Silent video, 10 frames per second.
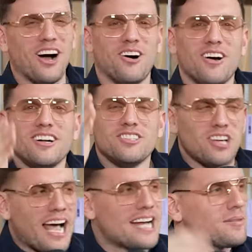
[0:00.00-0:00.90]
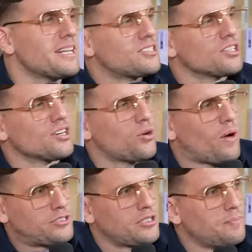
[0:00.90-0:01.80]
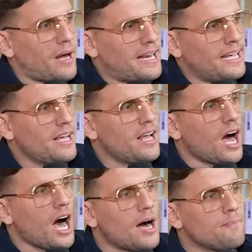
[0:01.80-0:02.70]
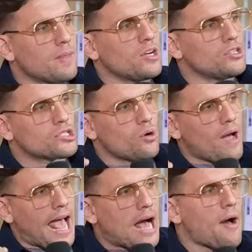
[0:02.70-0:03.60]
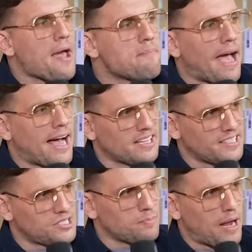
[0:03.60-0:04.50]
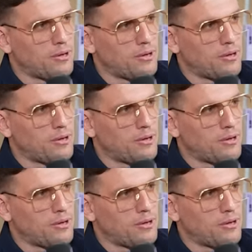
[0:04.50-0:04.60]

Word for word: no, no, Jasmine, that's a good question, buddy. Um, so how I balance my